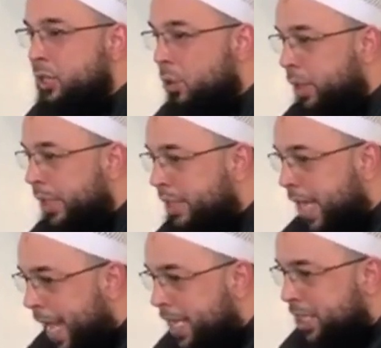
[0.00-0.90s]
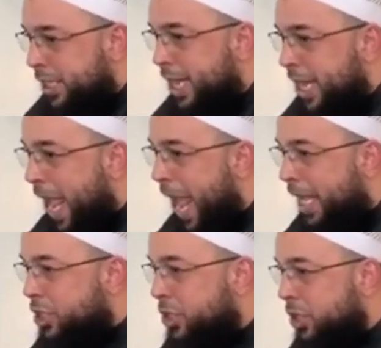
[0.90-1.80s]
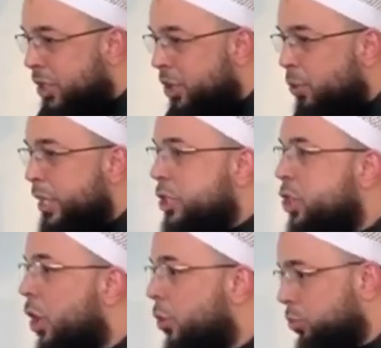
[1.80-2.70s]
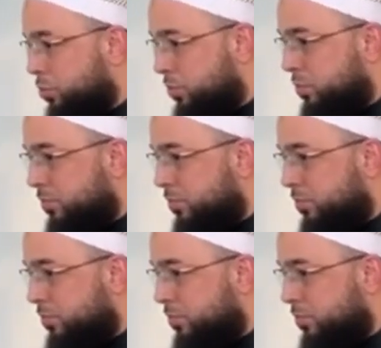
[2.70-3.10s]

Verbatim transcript: no contagion that acts on its own.